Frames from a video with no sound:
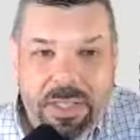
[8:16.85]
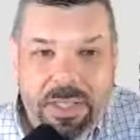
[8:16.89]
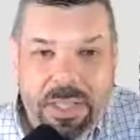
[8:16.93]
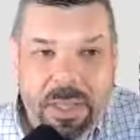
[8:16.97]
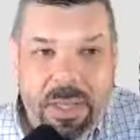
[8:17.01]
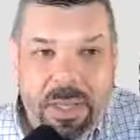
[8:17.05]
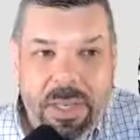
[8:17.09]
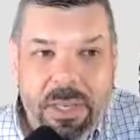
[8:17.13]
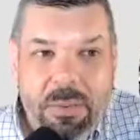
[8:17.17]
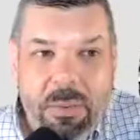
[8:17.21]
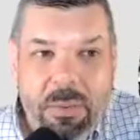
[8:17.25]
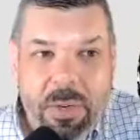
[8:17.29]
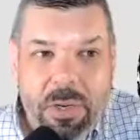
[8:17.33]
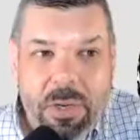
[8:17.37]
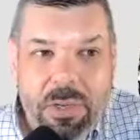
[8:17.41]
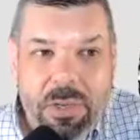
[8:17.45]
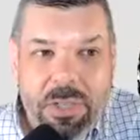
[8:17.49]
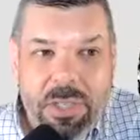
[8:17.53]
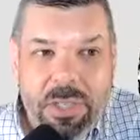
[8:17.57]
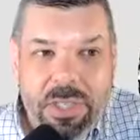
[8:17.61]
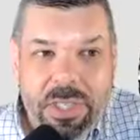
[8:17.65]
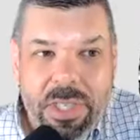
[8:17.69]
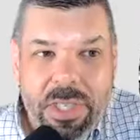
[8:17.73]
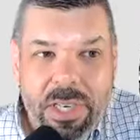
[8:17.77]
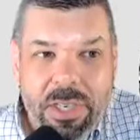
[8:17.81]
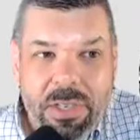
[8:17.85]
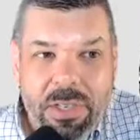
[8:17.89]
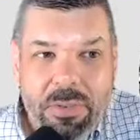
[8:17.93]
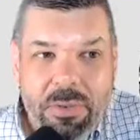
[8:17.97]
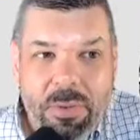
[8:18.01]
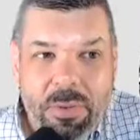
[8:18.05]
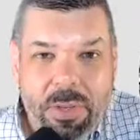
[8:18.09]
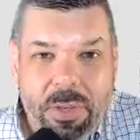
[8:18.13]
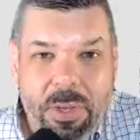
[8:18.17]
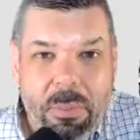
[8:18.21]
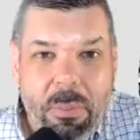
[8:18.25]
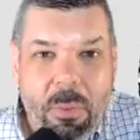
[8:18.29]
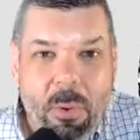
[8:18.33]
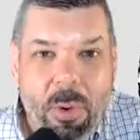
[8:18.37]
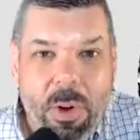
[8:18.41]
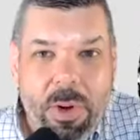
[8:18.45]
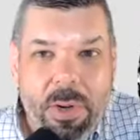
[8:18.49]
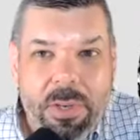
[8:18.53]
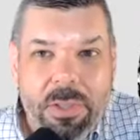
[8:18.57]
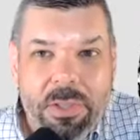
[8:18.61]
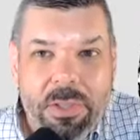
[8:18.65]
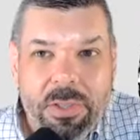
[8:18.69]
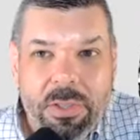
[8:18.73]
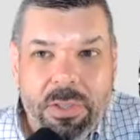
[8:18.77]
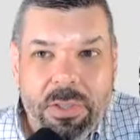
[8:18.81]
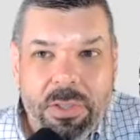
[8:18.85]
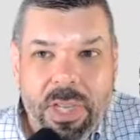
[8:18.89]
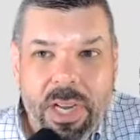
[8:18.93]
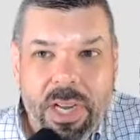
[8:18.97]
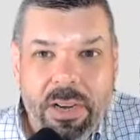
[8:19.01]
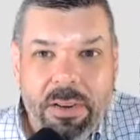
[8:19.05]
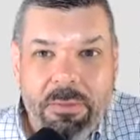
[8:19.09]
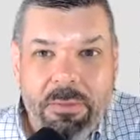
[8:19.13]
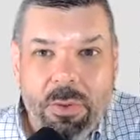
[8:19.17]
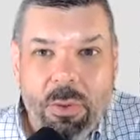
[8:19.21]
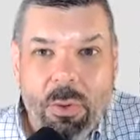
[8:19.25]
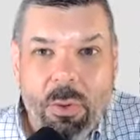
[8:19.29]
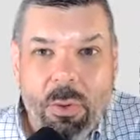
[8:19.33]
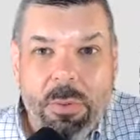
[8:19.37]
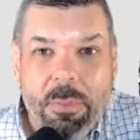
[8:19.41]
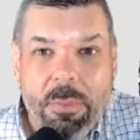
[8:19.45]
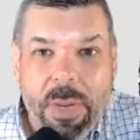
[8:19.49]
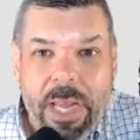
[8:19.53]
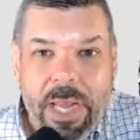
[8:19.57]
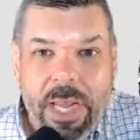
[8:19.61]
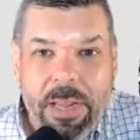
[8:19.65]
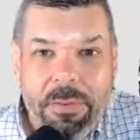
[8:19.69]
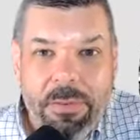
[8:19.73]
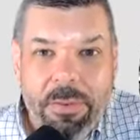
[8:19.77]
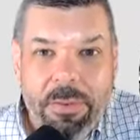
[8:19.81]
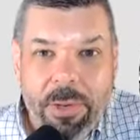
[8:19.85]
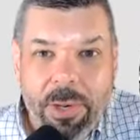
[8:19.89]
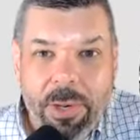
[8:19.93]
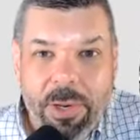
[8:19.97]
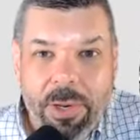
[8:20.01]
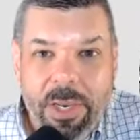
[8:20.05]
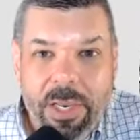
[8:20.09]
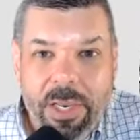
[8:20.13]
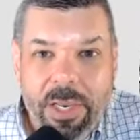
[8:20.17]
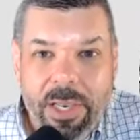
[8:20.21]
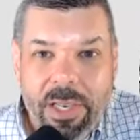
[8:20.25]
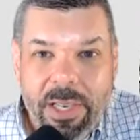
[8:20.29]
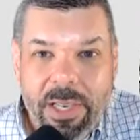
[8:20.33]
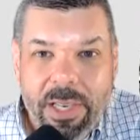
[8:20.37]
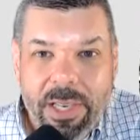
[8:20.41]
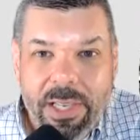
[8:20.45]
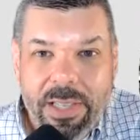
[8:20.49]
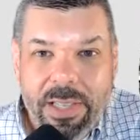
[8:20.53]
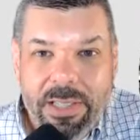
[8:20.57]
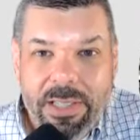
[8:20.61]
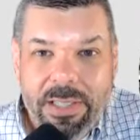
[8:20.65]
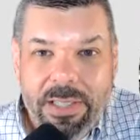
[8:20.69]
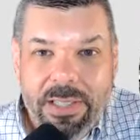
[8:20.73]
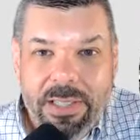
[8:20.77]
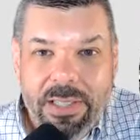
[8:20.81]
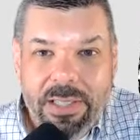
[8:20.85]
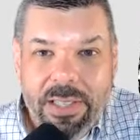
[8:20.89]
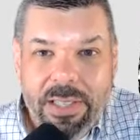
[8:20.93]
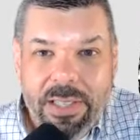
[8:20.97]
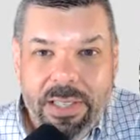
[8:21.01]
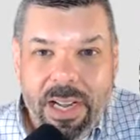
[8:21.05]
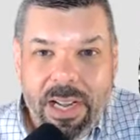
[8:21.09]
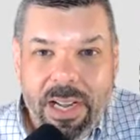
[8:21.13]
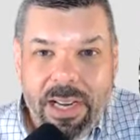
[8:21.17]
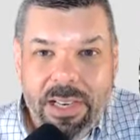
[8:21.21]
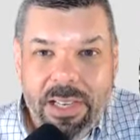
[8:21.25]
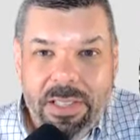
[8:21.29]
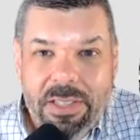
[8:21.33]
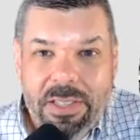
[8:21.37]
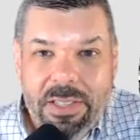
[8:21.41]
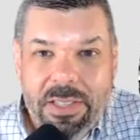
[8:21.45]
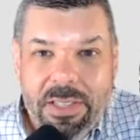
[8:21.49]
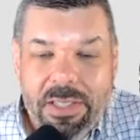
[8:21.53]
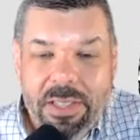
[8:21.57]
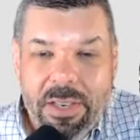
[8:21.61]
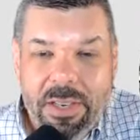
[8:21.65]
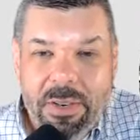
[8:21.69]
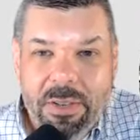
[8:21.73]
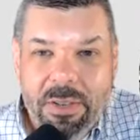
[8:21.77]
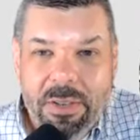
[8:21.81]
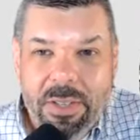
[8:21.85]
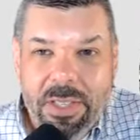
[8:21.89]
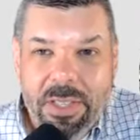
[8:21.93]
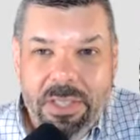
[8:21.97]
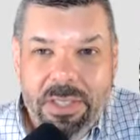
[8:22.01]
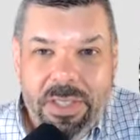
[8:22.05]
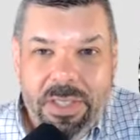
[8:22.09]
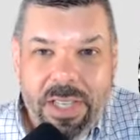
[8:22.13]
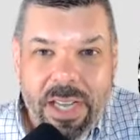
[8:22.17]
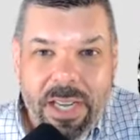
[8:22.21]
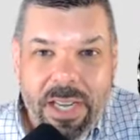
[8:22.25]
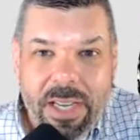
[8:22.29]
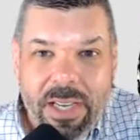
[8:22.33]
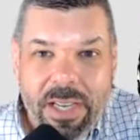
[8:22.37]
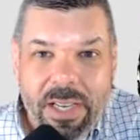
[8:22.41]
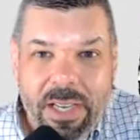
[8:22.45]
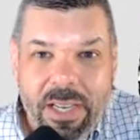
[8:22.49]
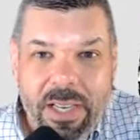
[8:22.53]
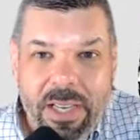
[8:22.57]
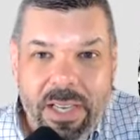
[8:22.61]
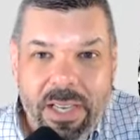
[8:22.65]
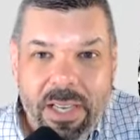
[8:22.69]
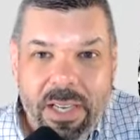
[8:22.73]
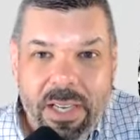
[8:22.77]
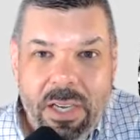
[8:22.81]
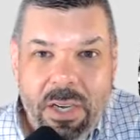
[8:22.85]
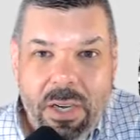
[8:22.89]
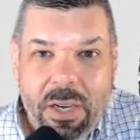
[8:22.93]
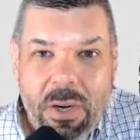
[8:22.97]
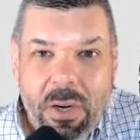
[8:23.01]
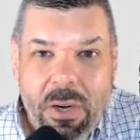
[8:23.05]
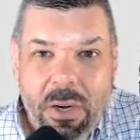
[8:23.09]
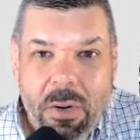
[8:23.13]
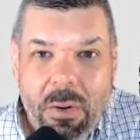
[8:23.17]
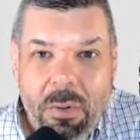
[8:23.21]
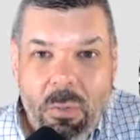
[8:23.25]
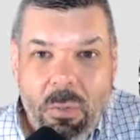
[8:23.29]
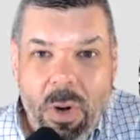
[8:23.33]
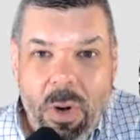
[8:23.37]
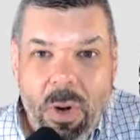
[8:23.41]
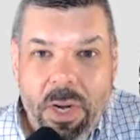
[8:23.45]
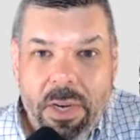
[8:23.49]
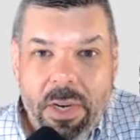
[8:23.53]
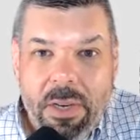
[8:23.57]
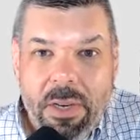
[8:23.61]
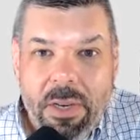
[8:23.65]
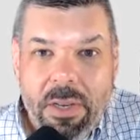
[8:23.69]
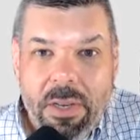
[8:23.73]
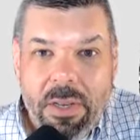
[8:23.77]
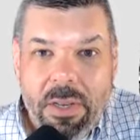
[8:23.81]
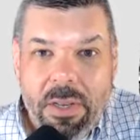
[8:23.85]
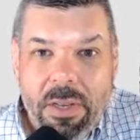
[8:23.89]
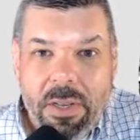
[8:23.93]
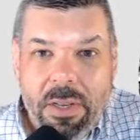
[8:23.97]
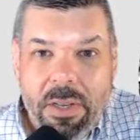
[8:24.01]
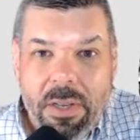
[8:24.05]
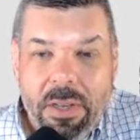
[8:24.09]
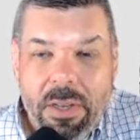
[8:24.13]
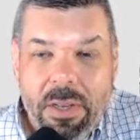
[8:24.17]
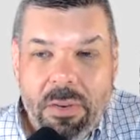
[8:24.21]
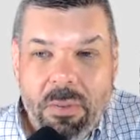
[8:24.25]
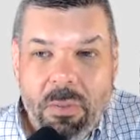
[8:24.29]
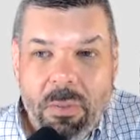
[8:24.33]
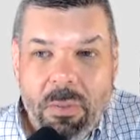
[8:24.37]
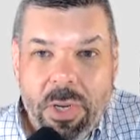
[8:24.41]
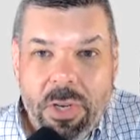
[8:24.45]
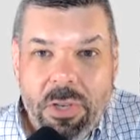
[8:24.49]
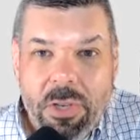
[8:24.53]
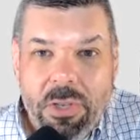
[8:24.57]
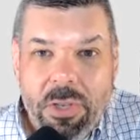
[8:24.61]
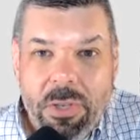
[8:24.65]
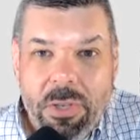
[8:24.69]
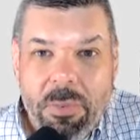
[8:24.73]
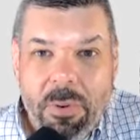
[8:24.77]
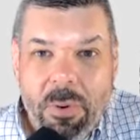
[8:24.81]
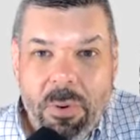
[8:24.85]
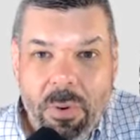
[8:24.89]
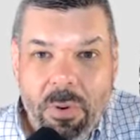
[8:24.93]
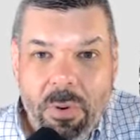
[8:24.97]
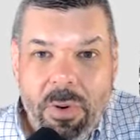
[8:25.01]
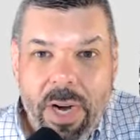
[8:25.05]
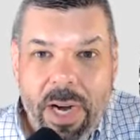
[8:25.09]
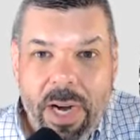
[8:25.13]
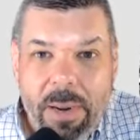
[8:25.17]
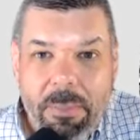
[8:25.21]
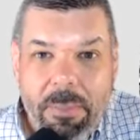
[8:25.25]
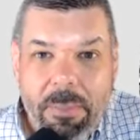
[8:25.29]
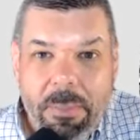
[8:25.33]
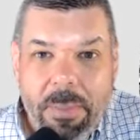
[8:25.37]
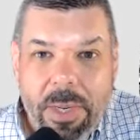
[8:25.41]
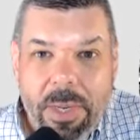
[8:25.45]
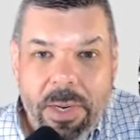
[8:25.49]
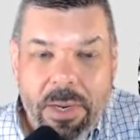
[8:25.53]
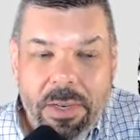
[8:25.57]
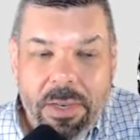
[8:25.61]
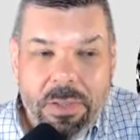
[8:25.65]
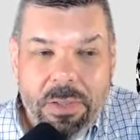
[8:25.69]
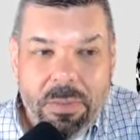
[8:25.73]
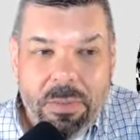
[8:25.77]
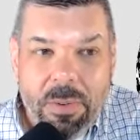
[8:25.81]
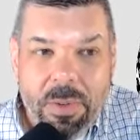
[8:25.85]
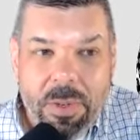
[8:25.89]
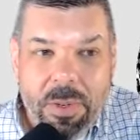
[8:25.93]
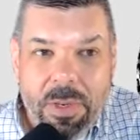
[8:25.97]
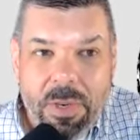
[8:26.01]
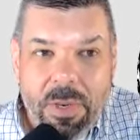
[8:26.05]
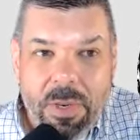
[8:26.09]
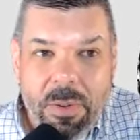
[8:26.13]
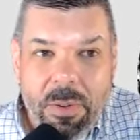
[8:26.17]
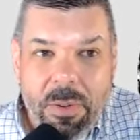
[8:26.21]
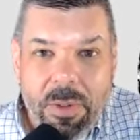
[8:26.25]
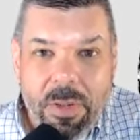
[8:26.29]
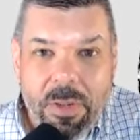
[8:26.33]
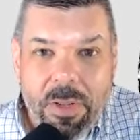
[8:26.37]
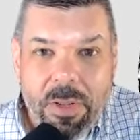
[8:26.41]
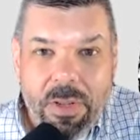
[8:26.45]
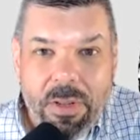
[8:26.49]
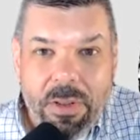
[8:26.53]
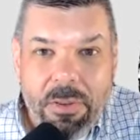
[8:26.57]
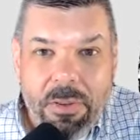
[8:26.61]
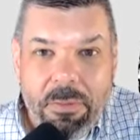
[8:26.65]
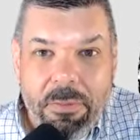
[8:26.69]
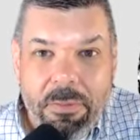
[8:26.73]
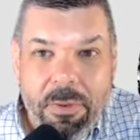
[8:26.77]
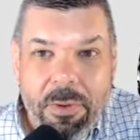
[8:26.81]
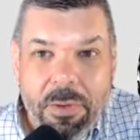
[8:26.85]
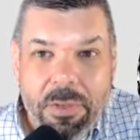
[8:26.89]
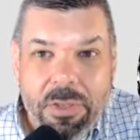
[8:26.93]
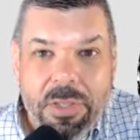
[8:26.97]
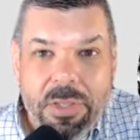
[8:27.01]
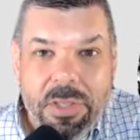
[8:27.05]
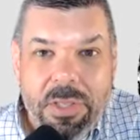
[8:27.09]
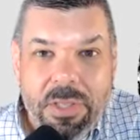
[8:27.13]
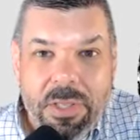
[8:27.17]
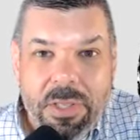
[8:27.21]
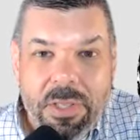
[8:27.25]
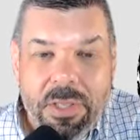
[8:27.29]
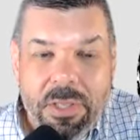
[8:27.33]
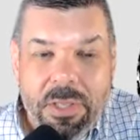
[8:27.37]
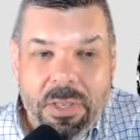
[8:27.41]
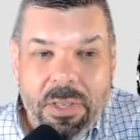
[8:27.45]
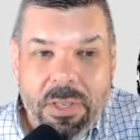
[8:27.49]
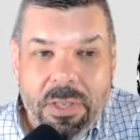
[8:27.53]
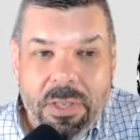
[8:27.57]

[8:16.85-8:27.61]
think what you just said is really important. So it's kind of learned behavior. It's not necessarily saying what we should program, because we, in the first